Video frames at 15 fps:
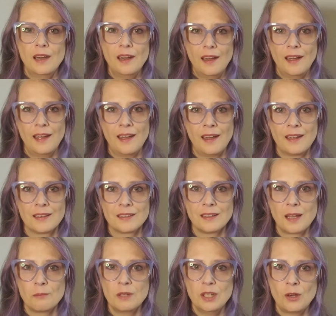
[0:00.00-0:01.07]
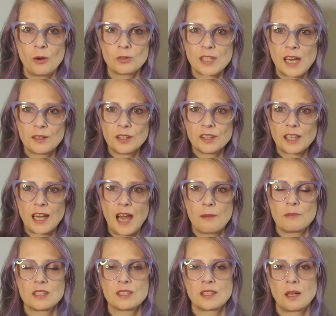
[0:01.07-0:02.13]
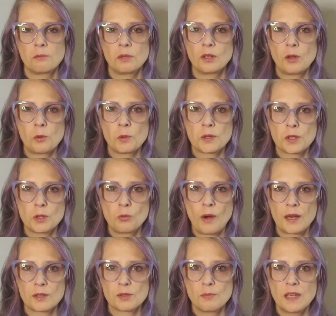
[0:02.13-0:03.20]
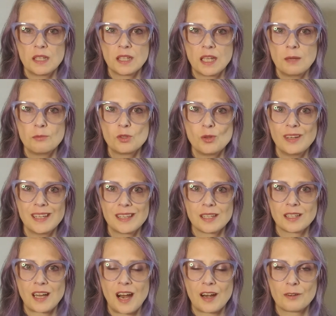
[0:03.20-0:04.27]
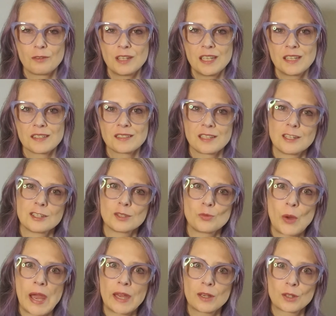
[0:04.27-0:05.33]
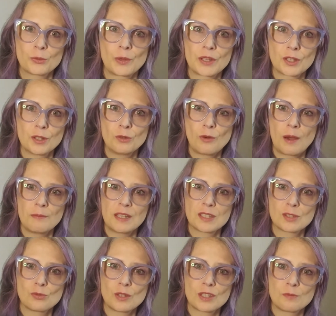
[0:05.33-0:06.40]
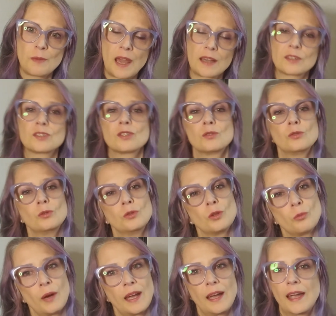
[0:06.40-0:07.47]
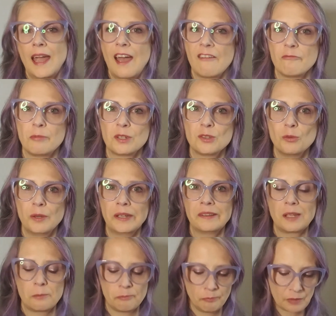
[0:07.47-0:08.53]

And let me know down in the comments down below whether you want me to keep doing the card readings this way or whether you want me to switch back to the way I have been doing them.